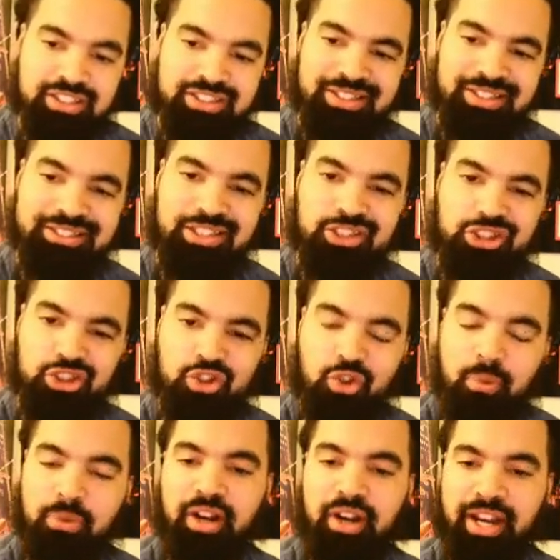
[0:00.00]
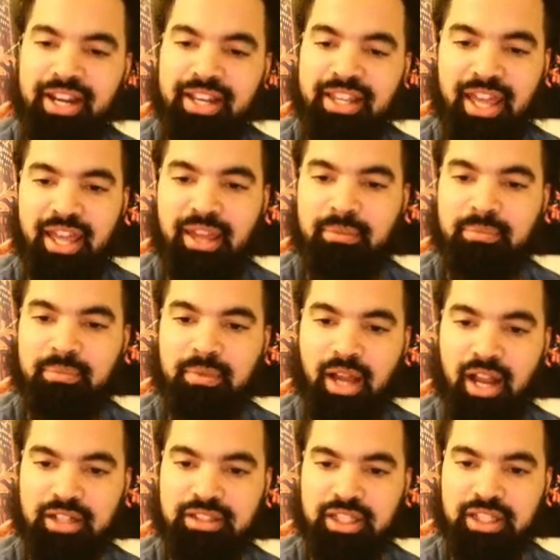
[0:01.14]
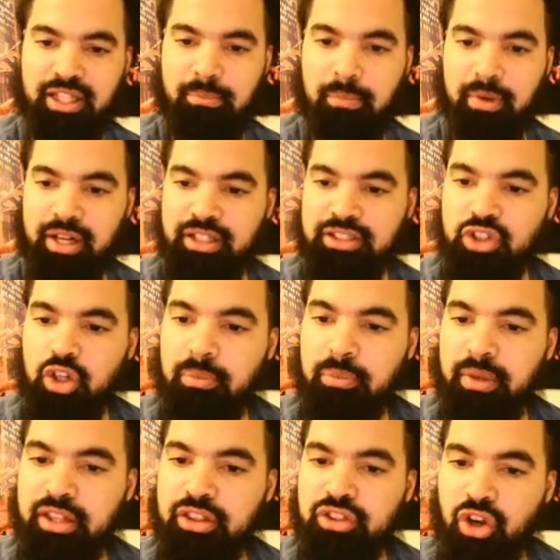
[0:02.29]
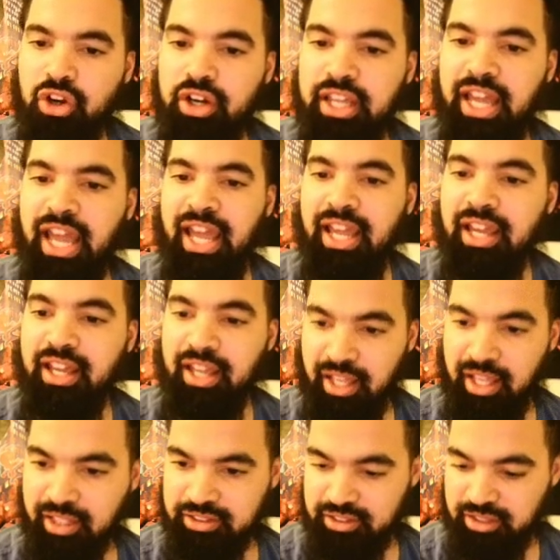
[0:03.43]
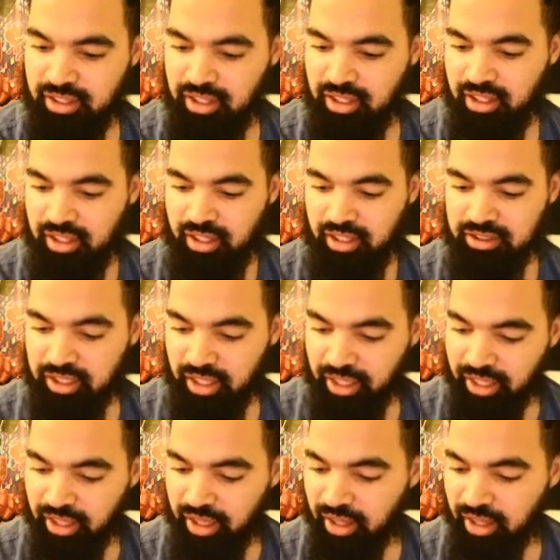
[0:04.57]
isn't super in-game content, but it took me 38 hits to get